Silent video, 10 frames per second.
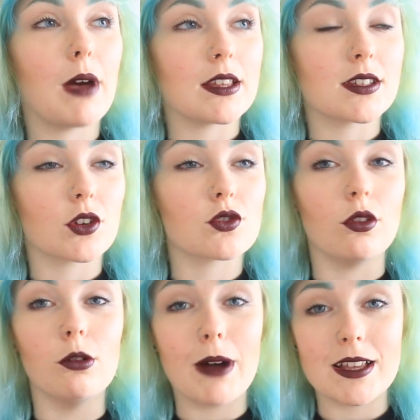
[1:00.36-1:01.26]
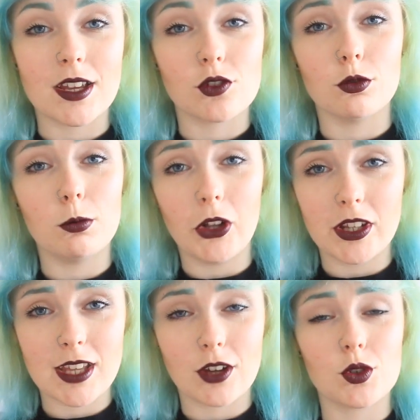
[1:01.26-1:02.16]
pansexual, bisexual,
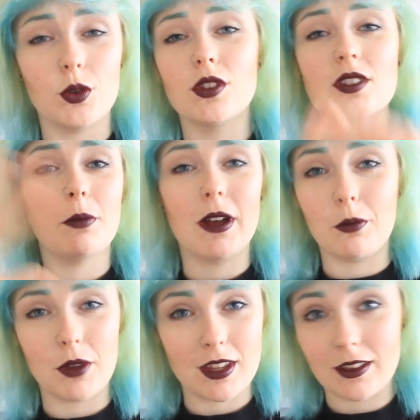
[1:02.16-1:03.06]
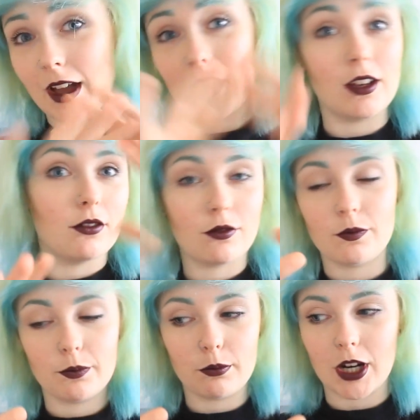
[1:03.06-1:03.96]
polysexual, somewhere within that kind of
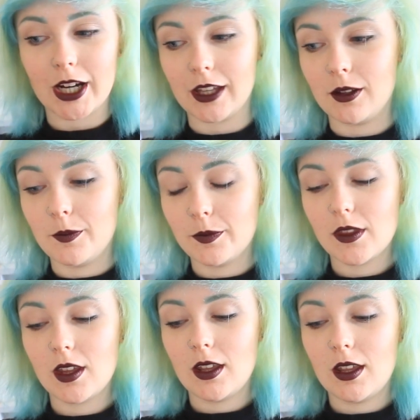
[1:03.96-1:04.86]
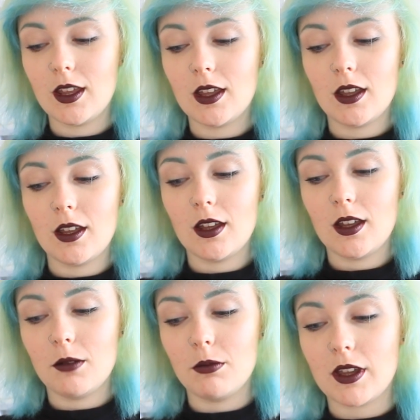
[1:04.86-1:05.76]
bracket,
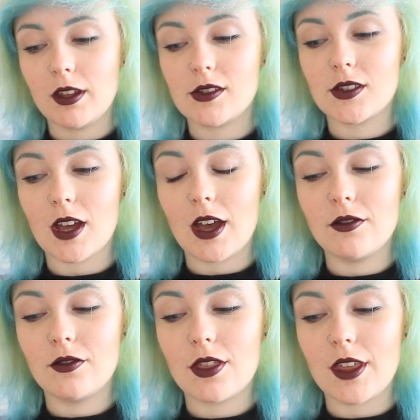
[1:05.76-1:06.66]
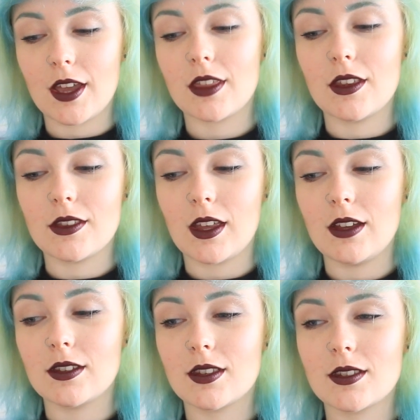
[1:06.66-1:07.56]
because I think that
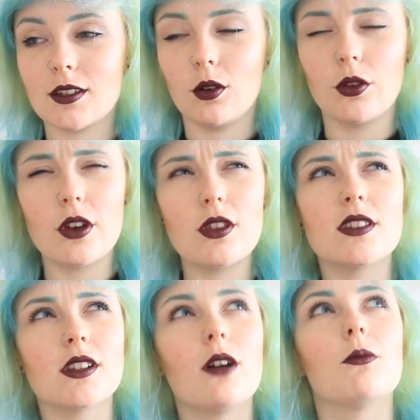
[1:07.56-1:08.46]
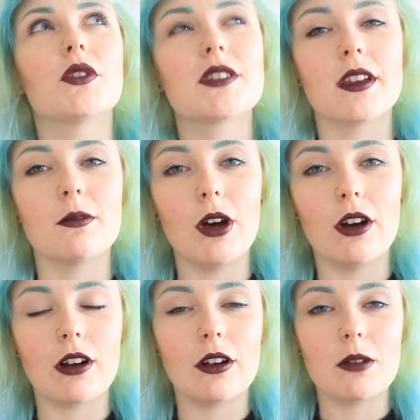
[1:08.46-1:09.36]
although there's a lot more
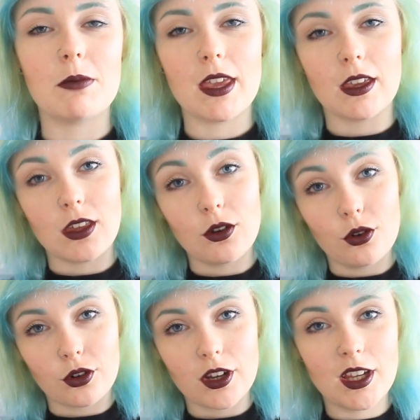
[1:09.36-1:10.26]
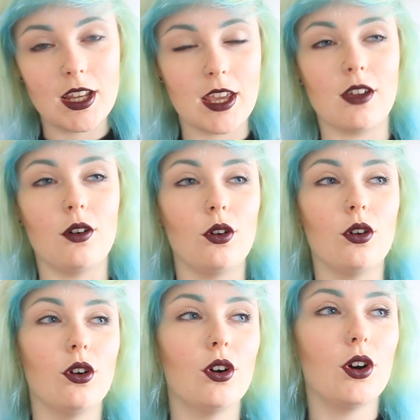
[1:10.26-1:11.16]
stigma around it being you're greedy
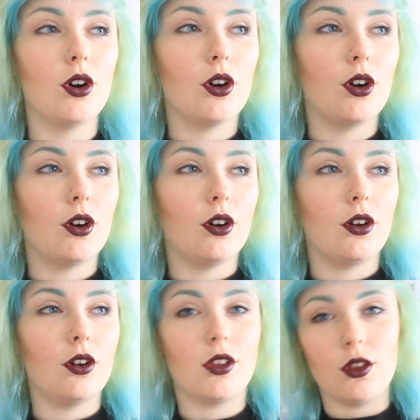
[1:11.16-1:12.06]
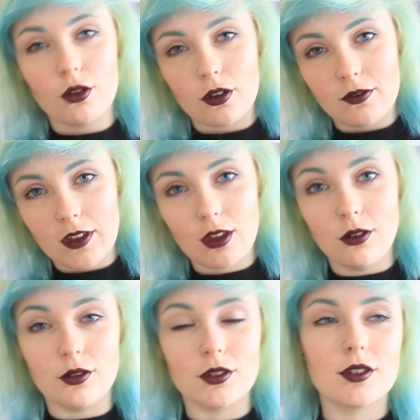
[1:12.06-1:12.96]
or you're
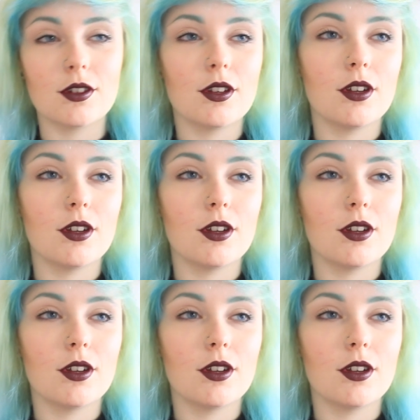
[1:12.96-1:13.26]
confused